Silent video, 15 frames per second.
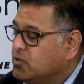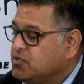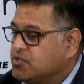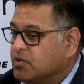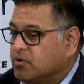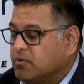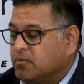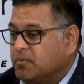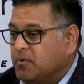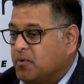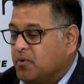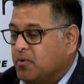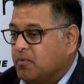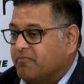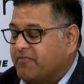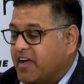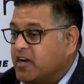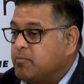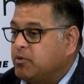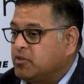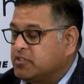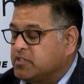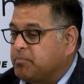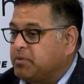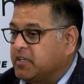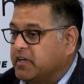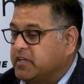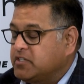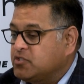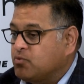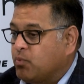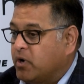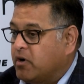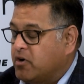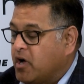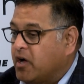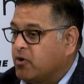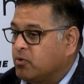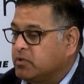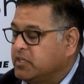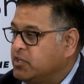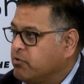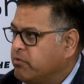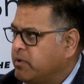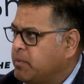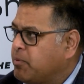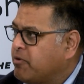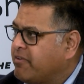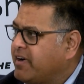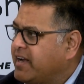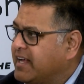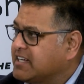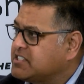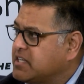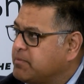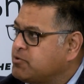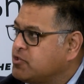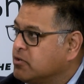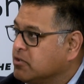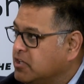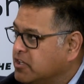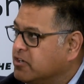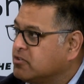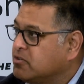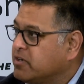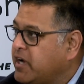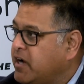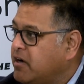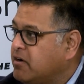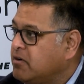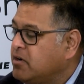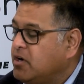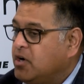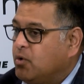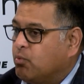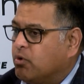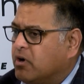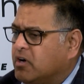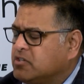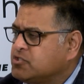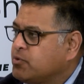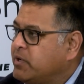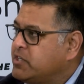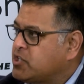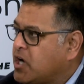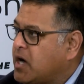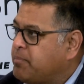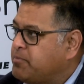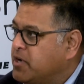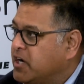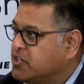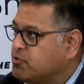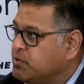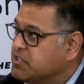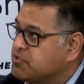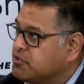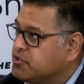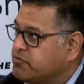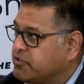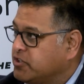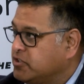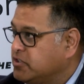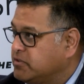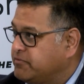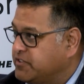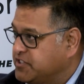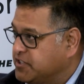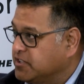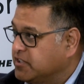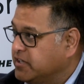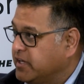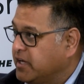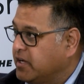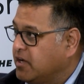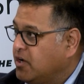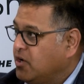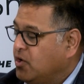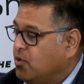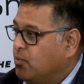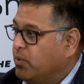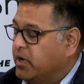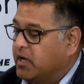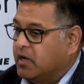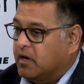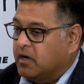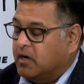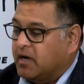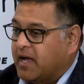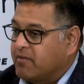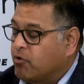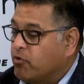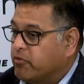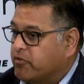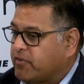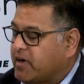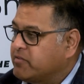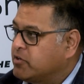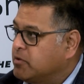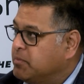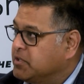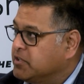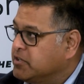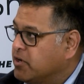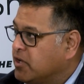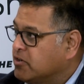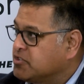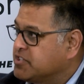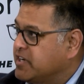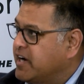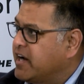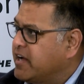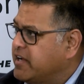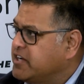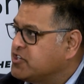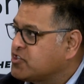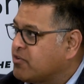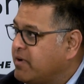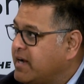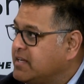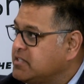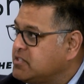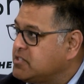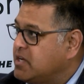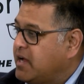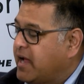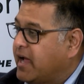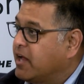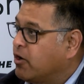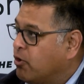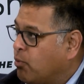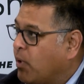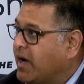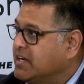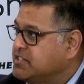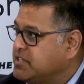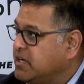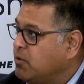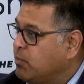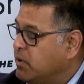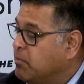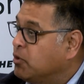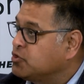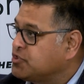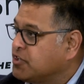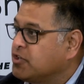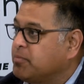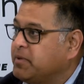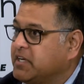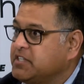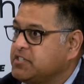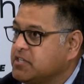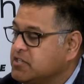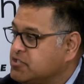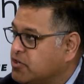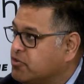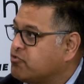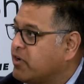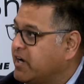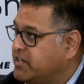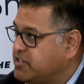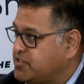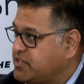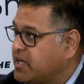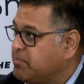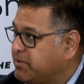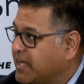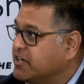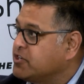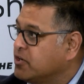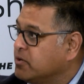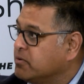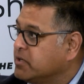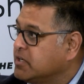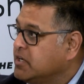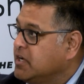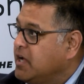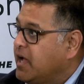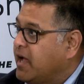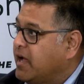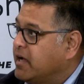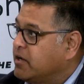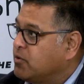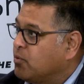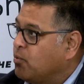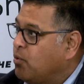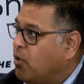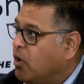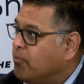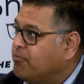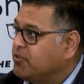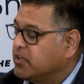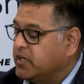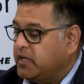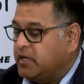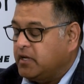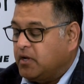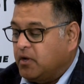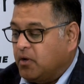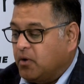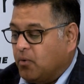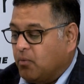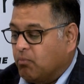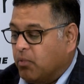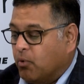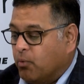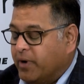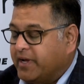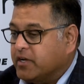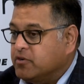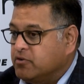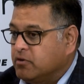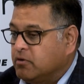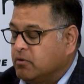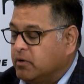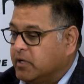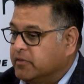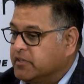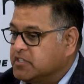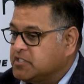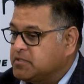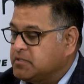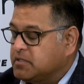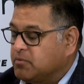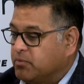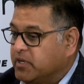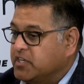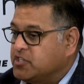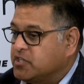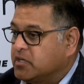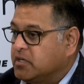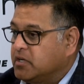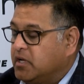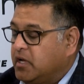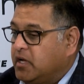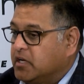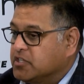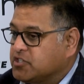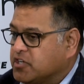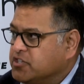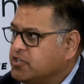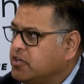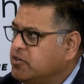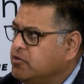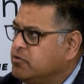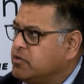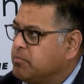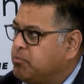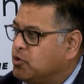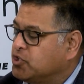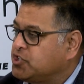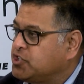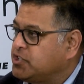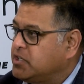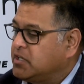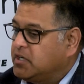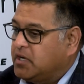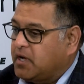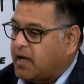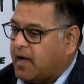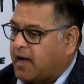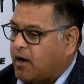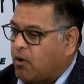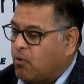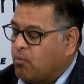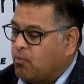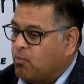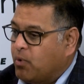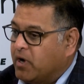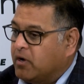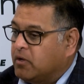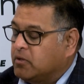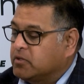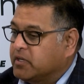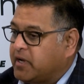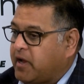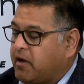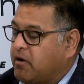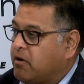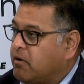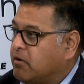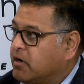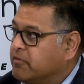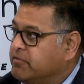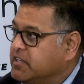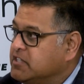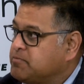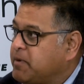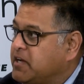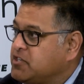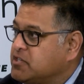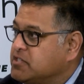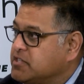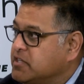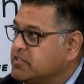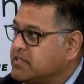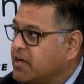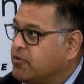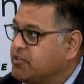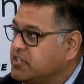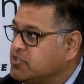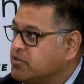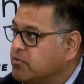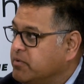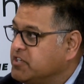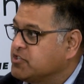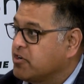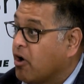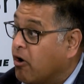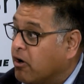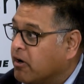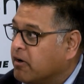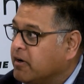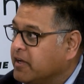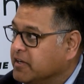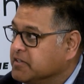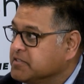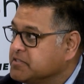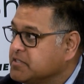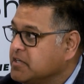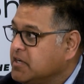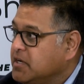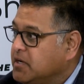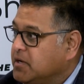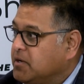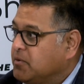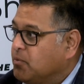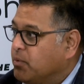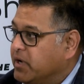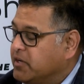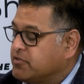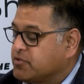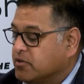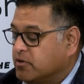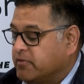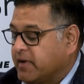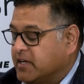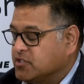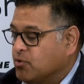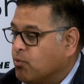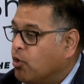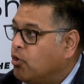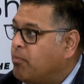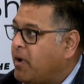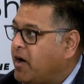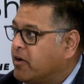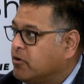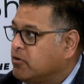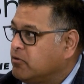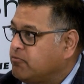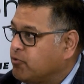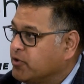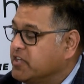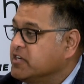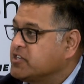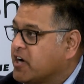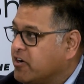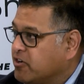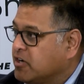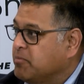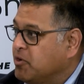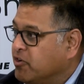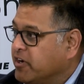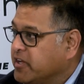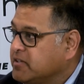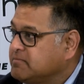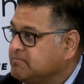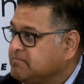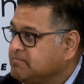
So Vanderbilt is a place where not only do we provide exceptional clinical care, we're also a top-notch research facility. We uh, have over $500 million in NIH grants and are rising when most other places are trying to stay plateaued. And hopefully, what we can do in this region is continue to push how well the care of these patients in the southeastern region are is. We serve as a role model for the entire community.